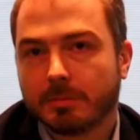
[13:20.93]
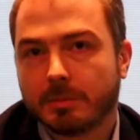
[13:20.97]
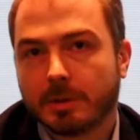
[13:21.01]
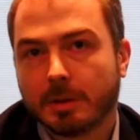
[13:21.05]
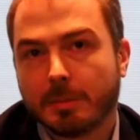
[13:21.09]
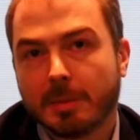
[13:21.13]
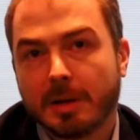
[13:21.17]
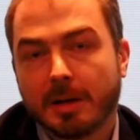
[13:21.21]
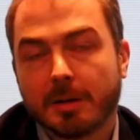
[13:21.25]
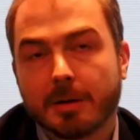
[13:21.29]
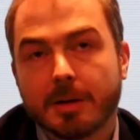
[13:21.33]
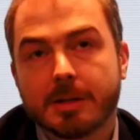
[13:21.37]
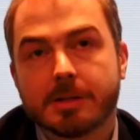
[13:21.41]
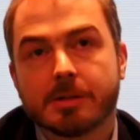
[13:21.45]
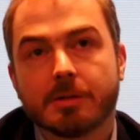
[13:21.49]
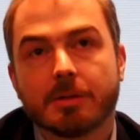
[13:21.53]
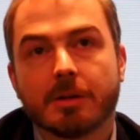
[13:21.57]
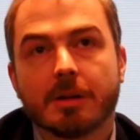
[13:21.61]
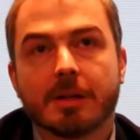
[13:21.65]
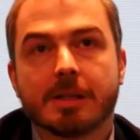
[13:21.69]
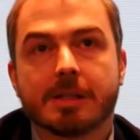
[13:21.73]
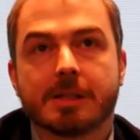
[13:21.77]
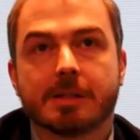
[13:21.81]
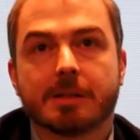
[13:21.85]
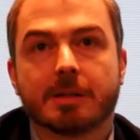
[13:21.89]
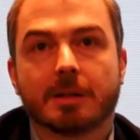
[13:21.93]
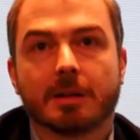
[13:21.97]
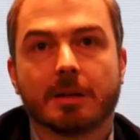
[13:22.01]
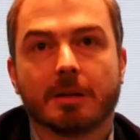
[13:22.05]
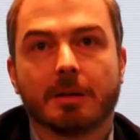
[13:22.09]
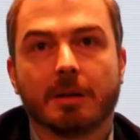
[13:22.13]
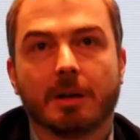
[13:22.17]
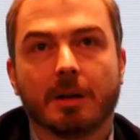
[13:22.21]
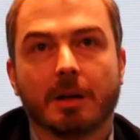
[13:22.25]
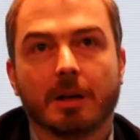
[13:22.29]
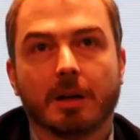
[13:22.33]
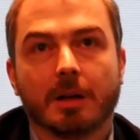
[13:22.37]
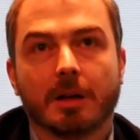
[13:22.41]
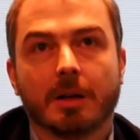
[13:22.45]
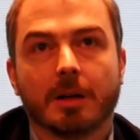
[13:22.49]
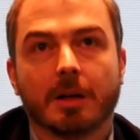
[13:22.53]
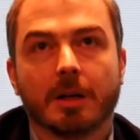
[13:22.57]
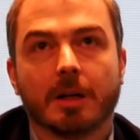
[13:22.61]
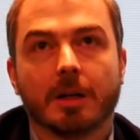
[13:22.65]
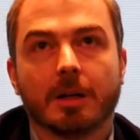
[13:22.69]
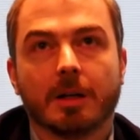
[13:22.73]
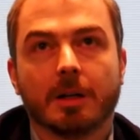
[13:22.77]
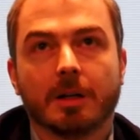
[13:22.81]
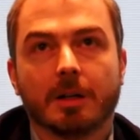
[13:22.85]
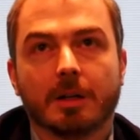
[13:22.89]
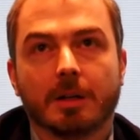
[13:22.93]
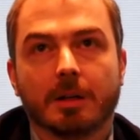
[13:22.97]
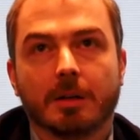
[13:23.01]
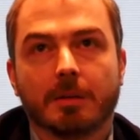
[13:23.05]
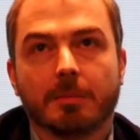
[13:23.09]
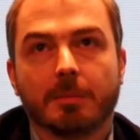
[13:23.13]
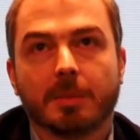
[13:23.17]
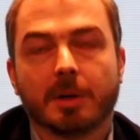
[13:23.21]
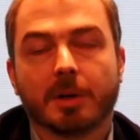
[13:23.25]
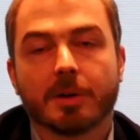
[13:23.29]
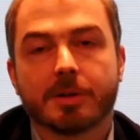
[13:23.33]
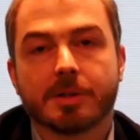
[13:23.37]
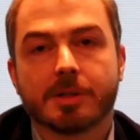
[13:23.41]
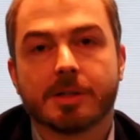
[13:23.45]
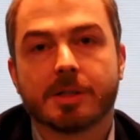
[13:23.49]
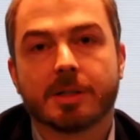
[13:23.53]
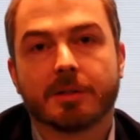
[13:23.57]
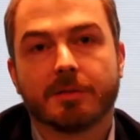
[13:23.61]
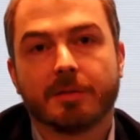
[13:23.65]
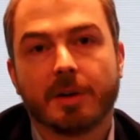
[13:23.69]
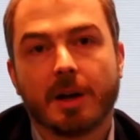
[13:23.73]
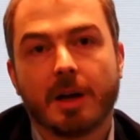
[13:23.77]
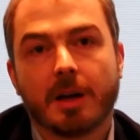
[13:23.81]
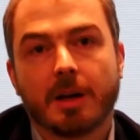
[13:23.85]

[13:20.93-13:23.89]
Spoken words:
the main reason is because it's